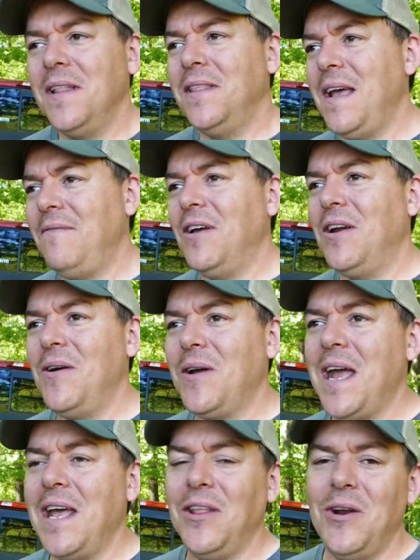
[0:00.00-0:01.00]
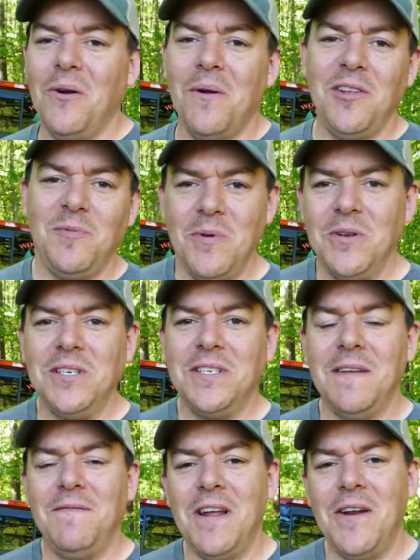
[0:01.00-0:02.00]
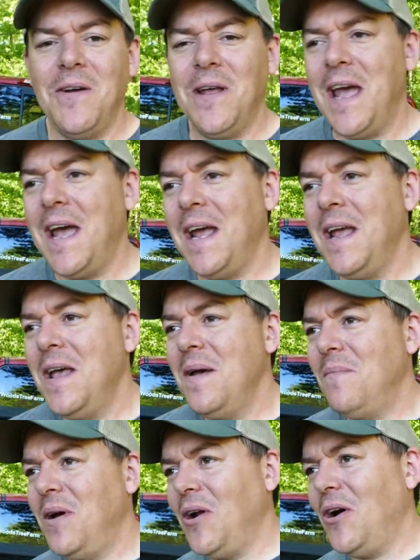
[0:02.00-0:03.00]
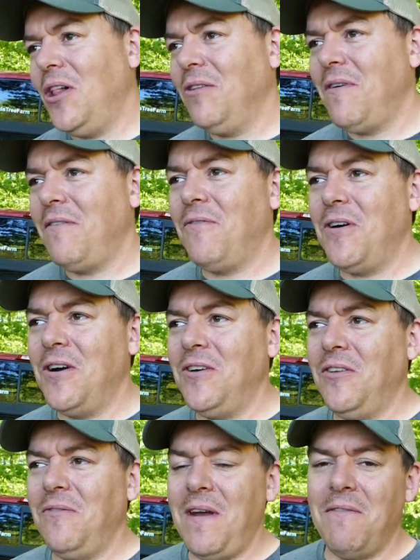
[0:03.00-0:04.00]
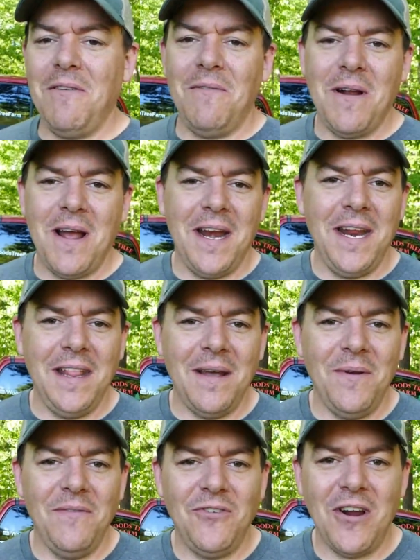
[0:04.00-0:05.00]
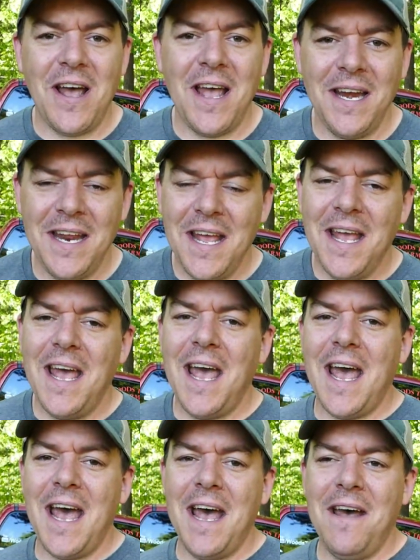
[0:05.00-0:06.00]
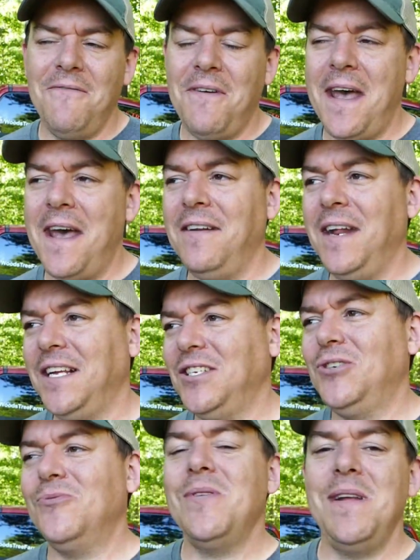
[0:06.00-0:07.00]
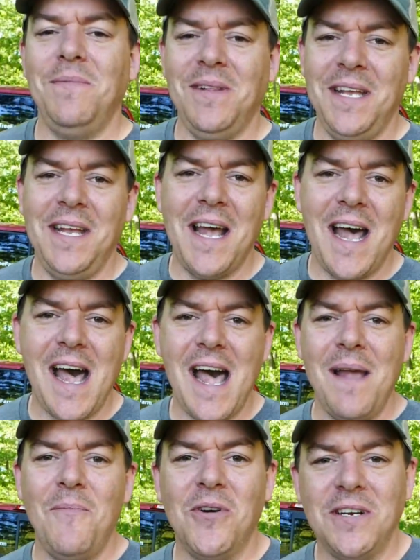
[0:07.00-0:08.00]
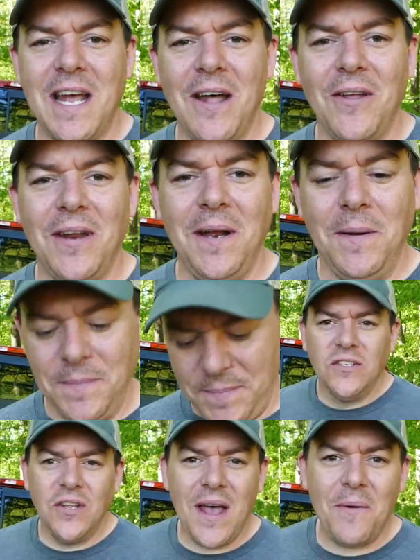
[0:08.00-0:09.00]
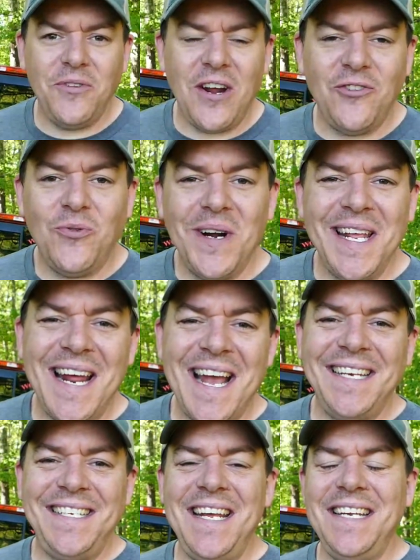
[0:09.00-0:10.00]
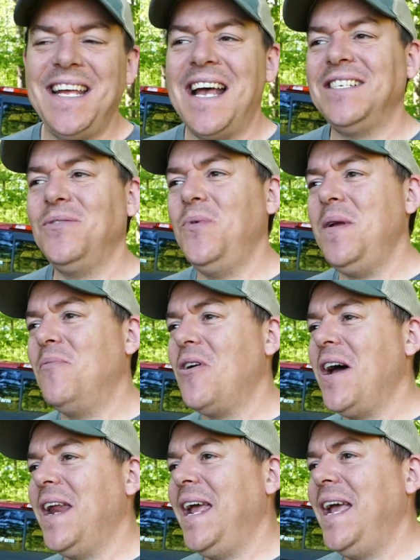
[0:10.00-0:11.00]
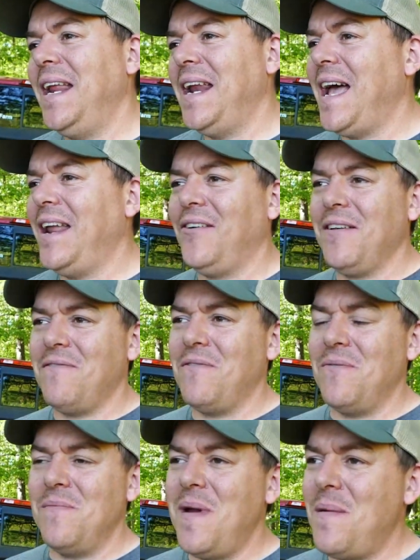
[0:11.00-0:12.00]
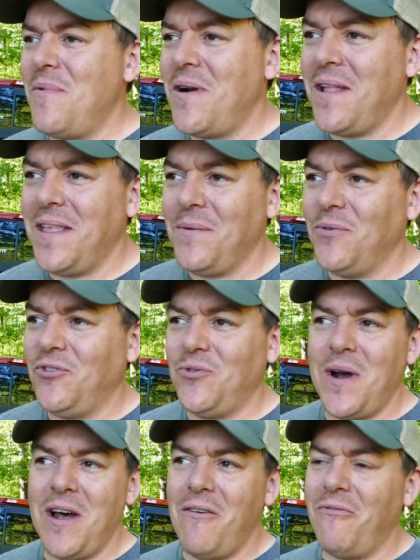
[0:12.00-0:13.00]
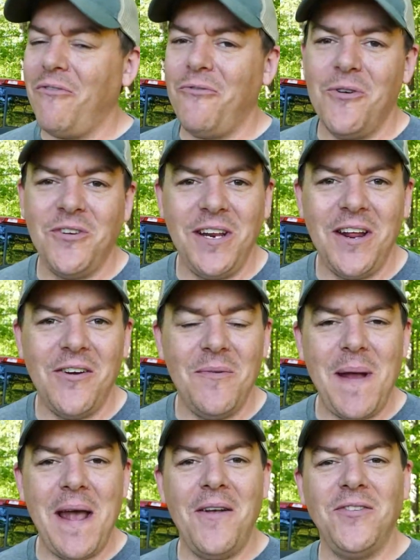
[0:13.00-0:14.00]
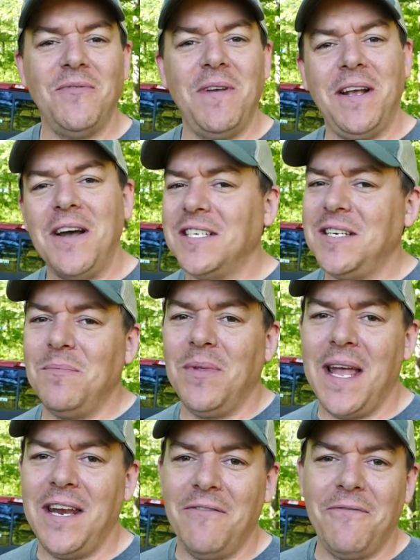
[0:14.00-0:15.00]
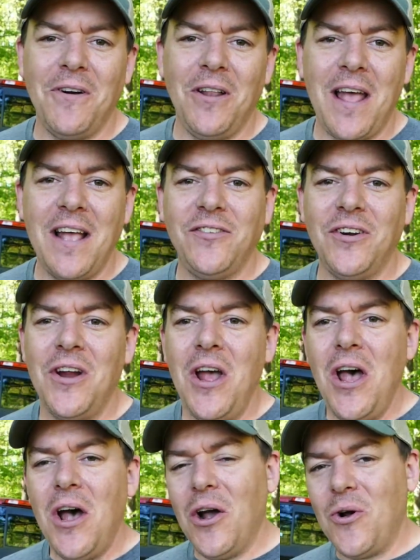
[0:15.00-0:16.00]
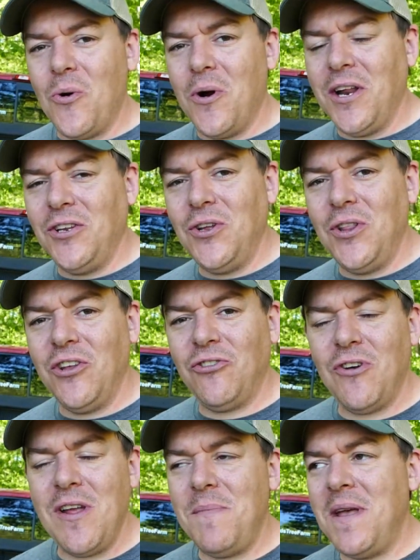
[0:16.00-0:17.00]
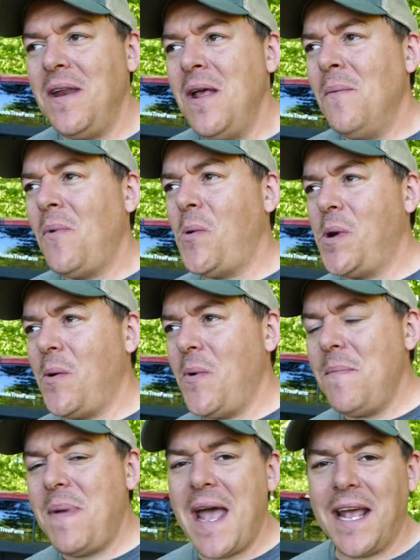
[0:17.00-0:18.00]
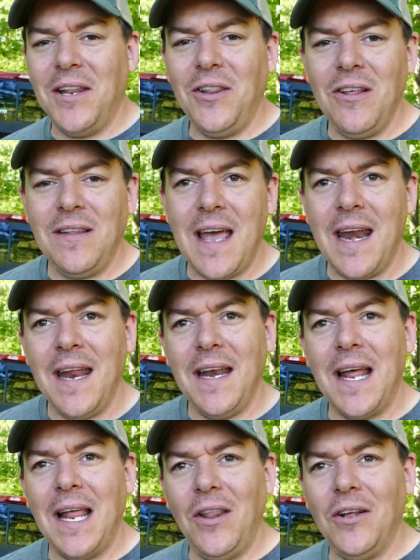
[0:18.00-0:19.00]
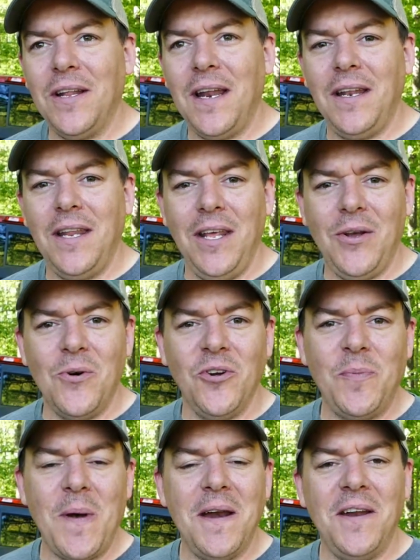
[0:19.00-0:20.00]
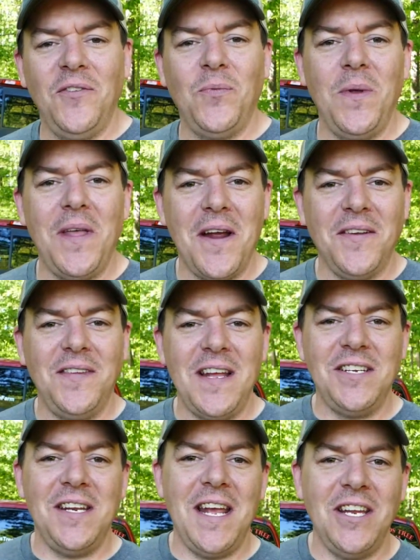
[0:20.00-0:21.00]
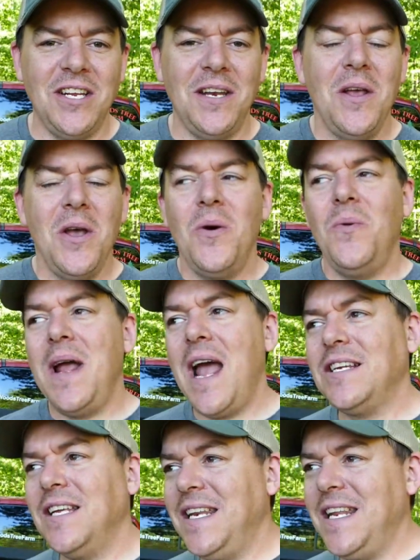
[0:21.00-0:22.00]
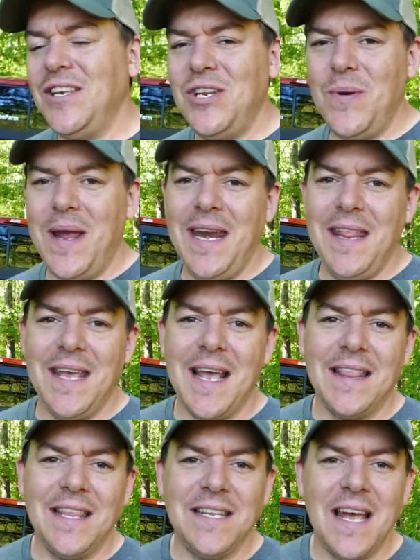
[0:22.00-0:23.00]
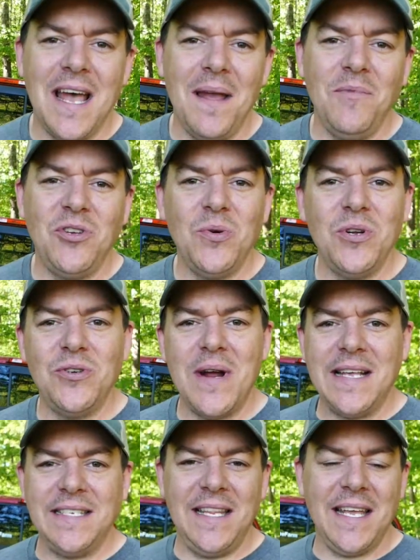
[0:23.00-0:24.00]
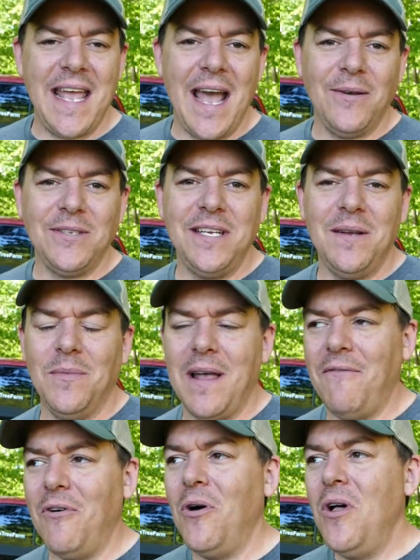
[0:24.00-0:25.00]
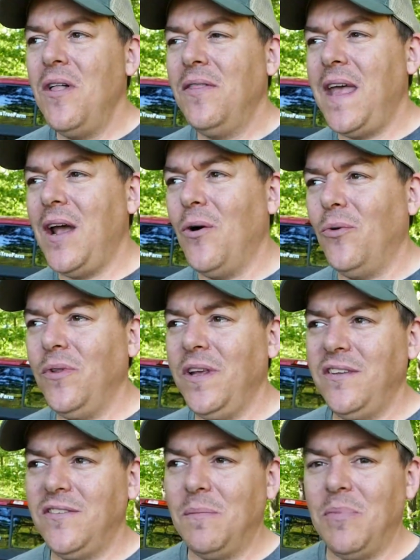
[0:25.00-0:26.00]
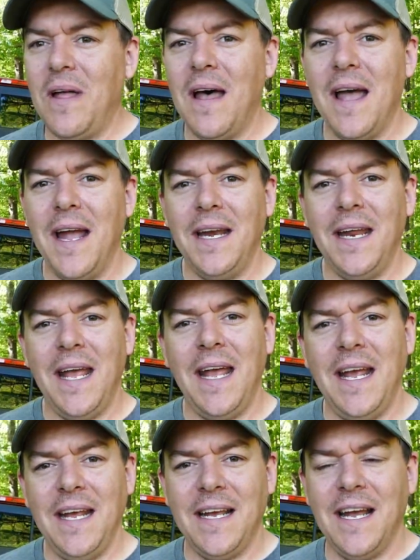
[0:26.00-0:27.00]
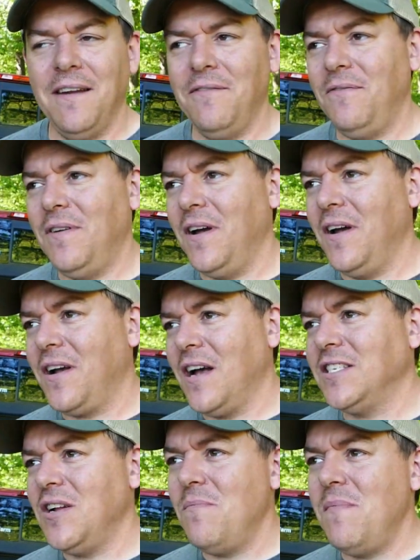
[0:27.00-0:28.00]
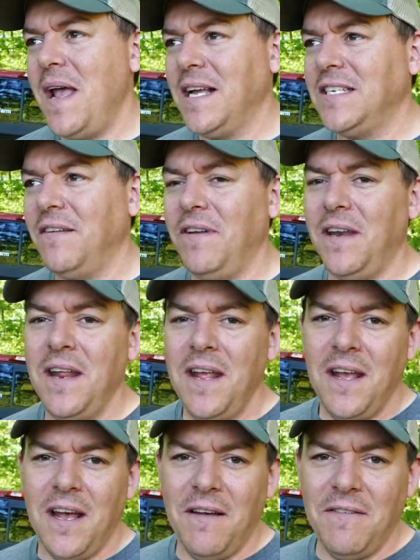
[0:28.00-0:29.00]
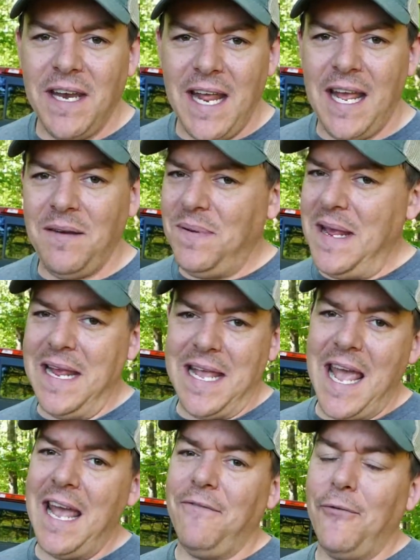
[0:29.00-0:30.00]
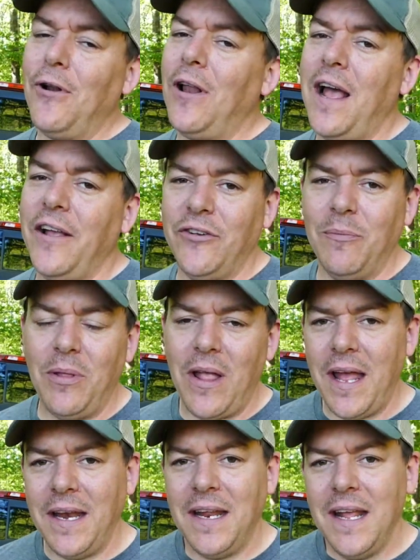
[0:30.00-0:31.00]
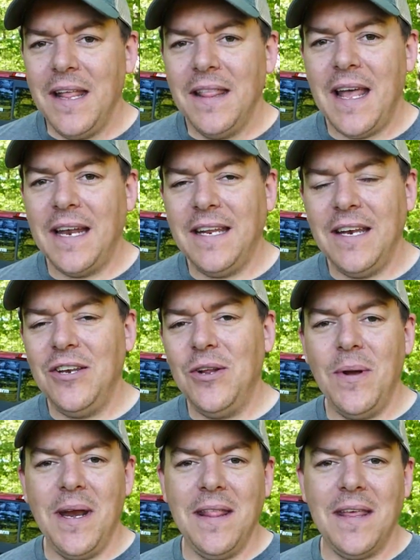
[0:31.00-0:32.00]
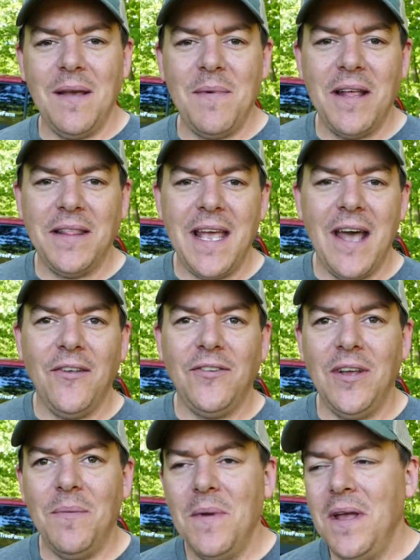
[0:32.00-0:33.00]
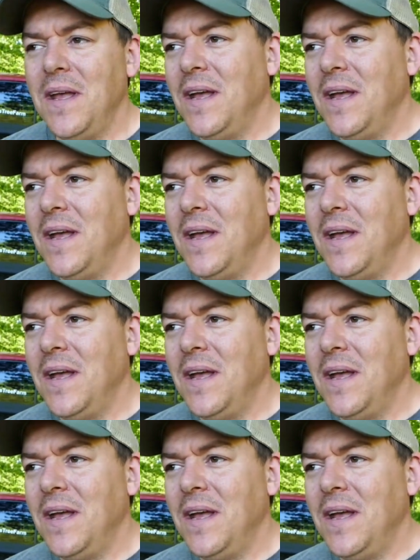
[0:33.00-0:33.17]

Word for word: They've done okay. The Norway spruces have done okay, but all of our firs of every variety that we've tried have had extremely high mortality. So that was our twenty nineteen test, and we brought in, I don't even remember, I think it was twelve or fourteen hundred pounds of a custom blend of fertilizer according to this treatment. But when I went back and looked at it, and I looked at the correspondence with our extension agent, we actually didn't do anything at the time to address the calcium level. They only supplied a kind of a custom mix of an, of an N P K fertilizer blend that didn't do anything about the calcium.